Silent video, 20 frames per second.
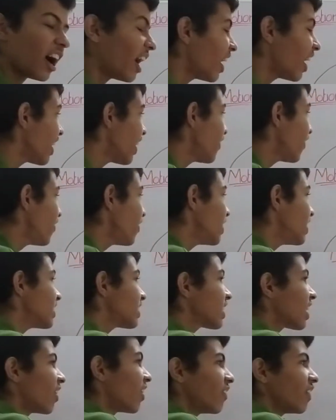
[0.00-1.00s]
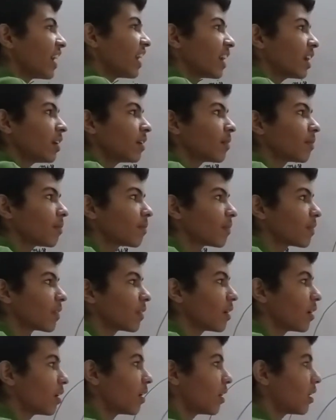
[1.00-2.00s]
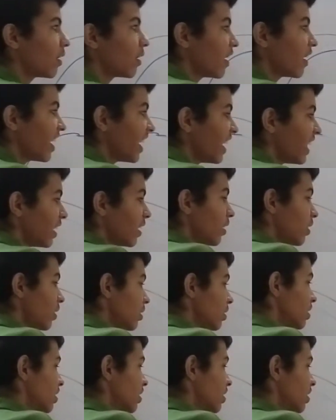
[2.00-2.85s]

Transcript: if it is covering in a,